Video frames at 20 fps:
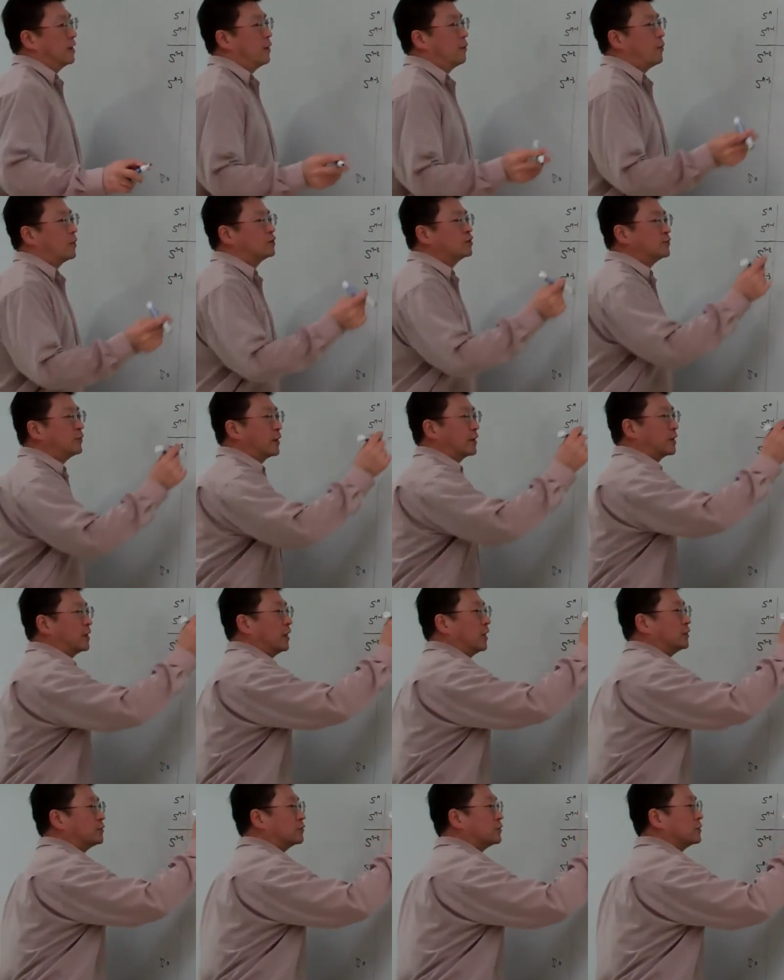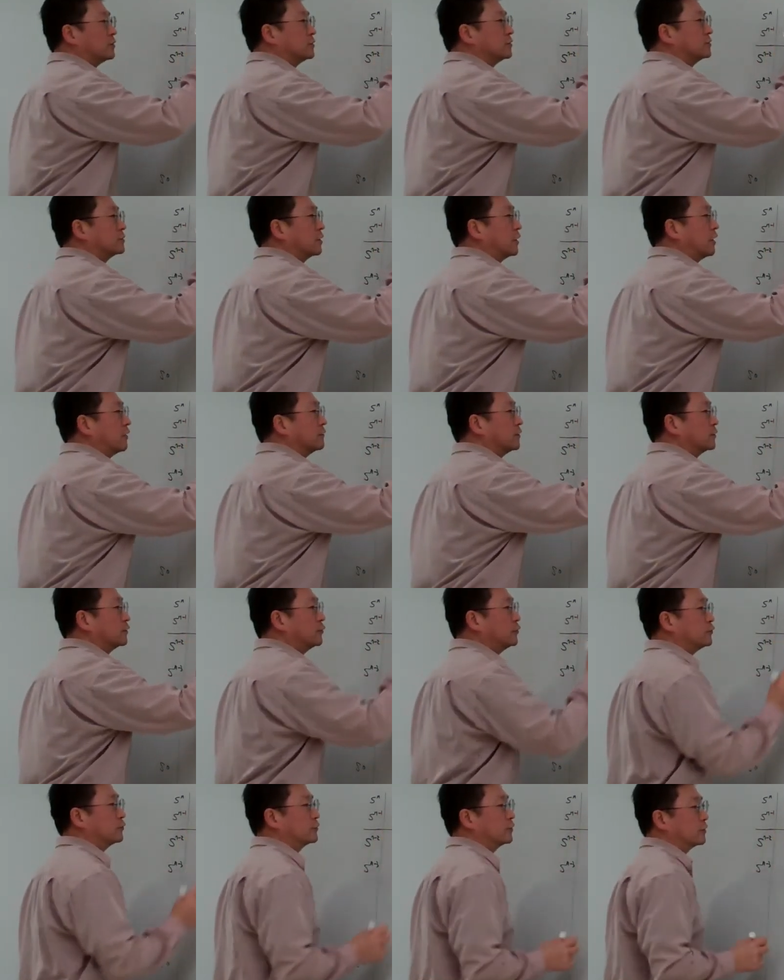multiplications of the
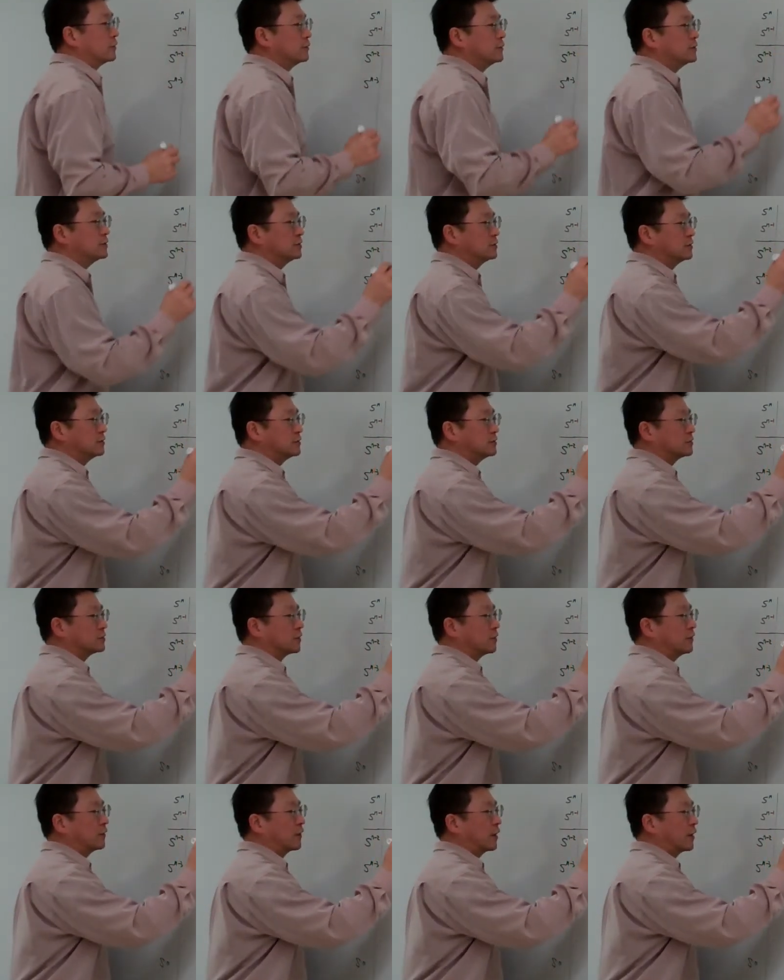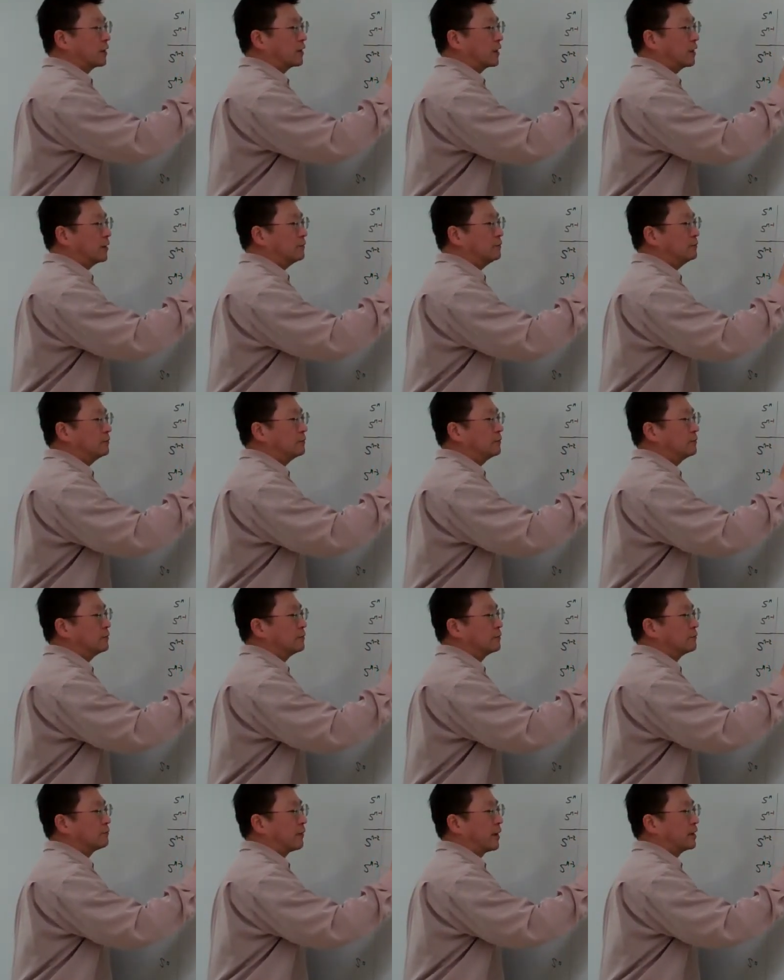two terms. So an
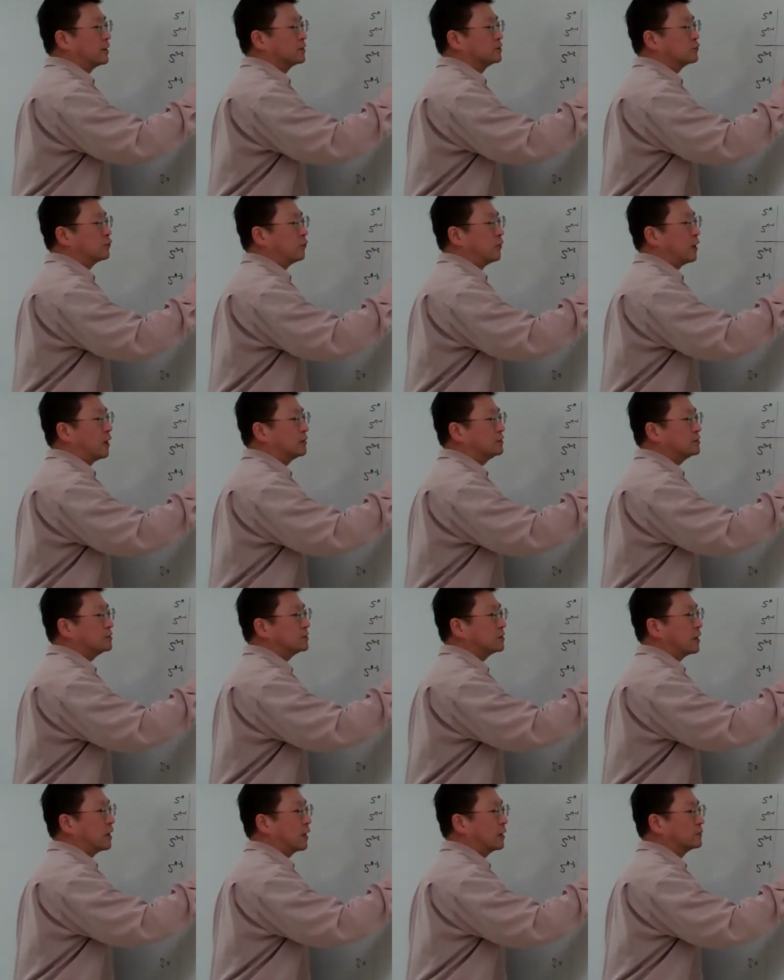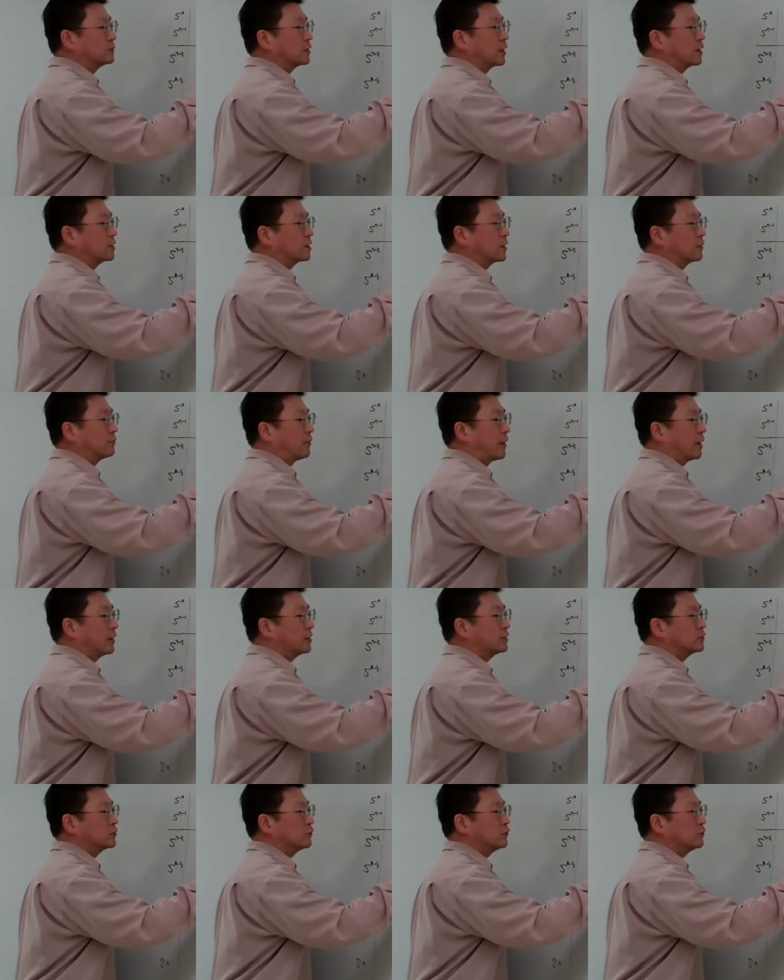minus 1 times an
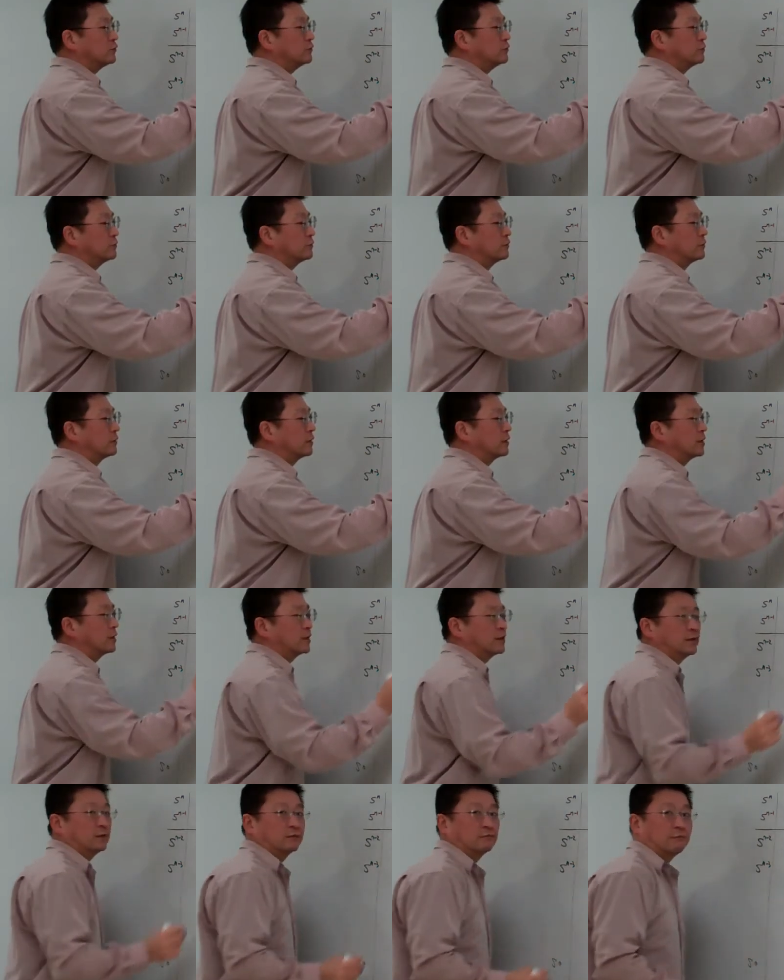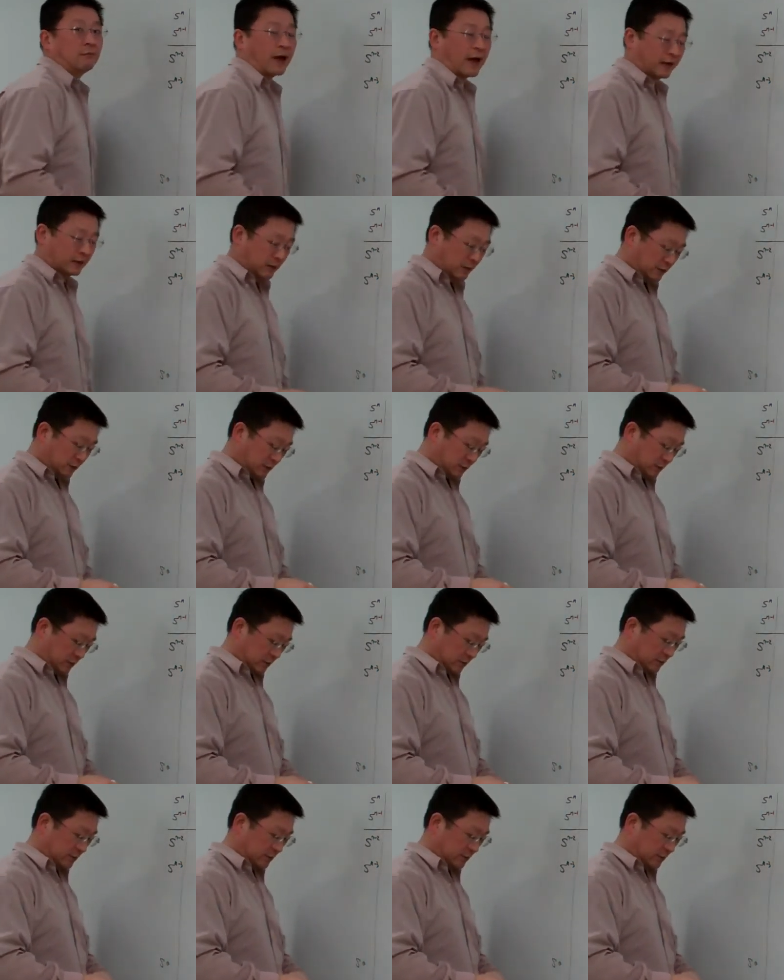minus 2 minus